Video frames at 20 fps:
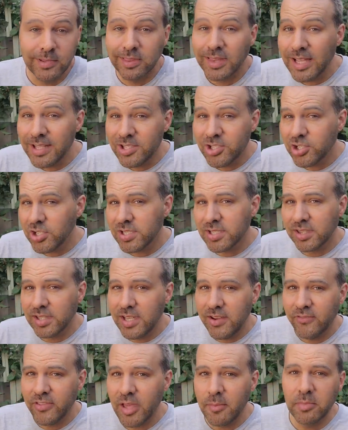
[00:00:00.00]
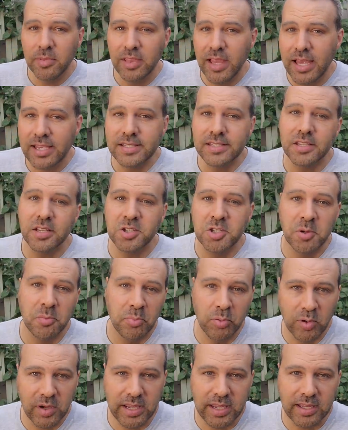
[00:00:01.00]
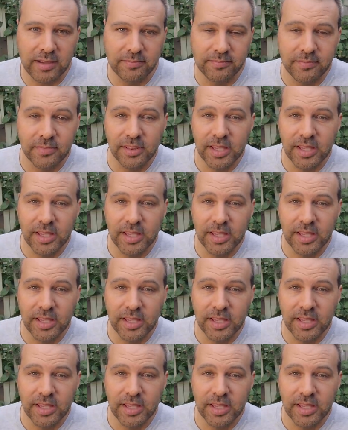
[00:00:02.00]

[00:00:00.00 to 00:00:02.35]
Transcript: let's just leave them less debris.